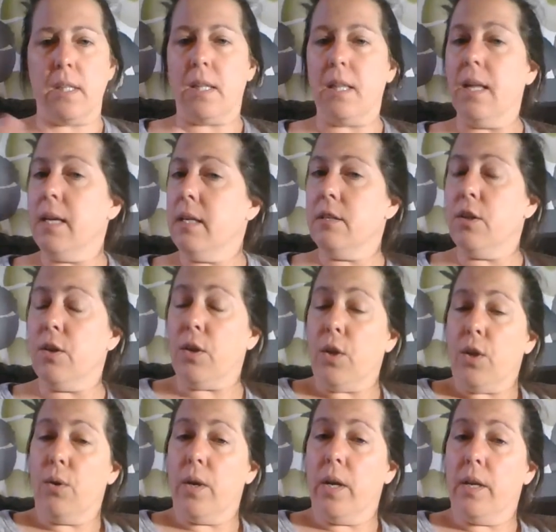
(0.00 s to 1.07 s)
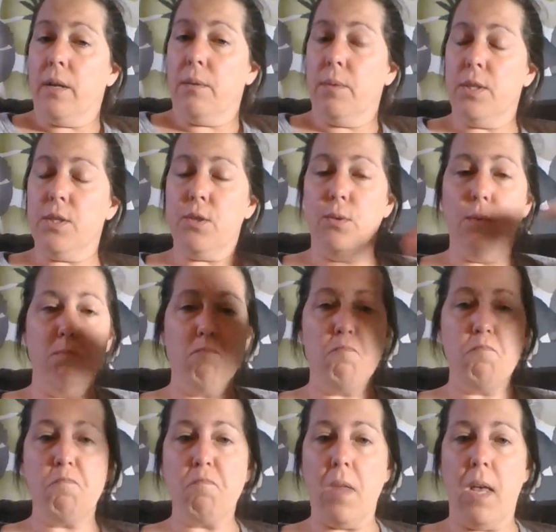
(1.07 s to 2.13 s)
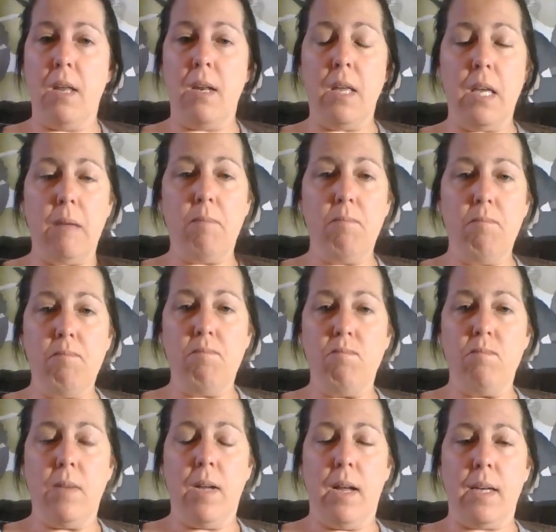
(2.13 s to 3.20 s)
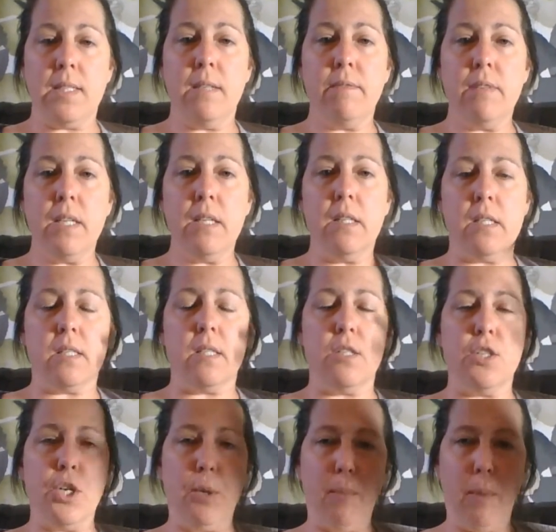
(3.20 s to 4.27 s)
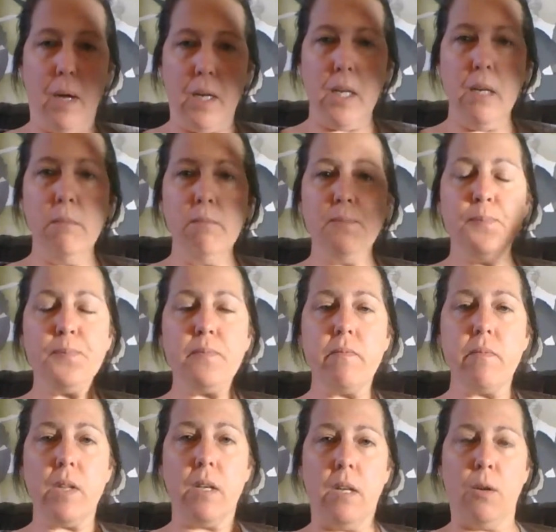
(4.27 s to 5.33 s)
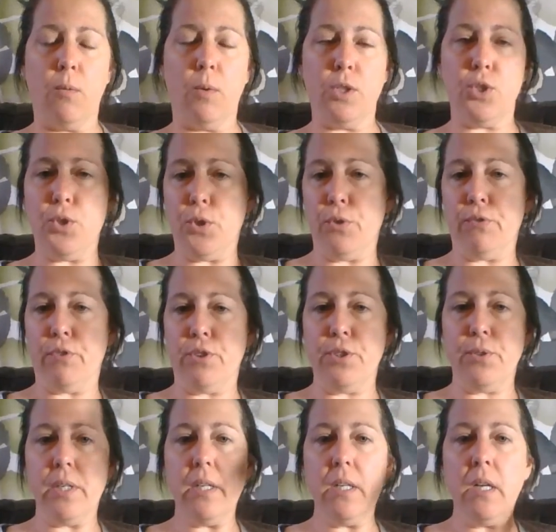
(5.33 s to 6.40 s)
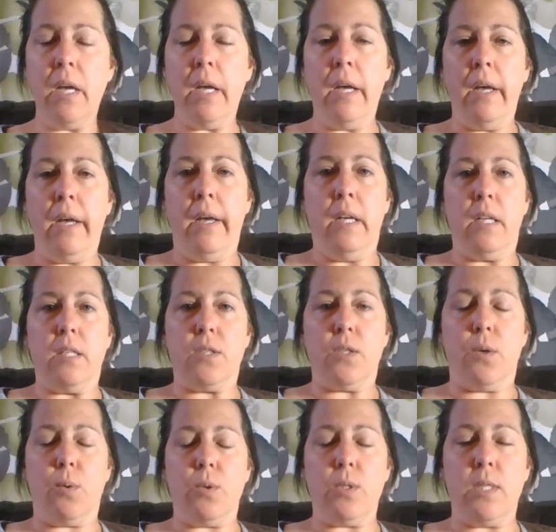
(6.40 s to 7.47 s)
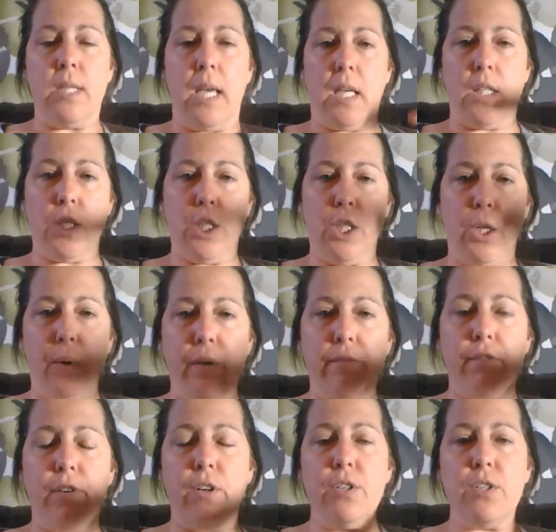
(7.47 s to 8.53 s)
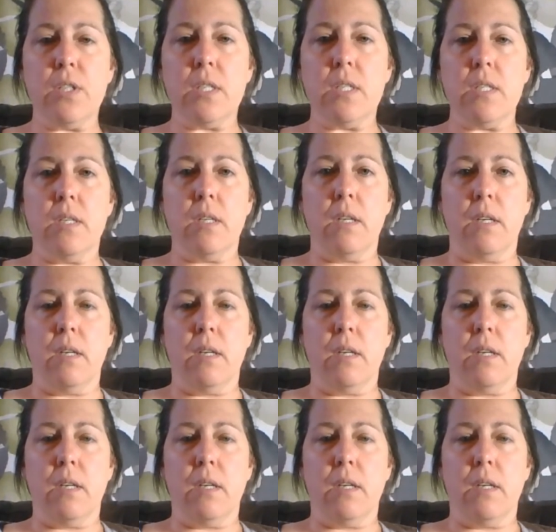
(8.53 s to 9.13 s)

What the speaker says: the client, you can go ahead and resume any activity, listen to your body. I don't want you to overdo it, so take it slow at first.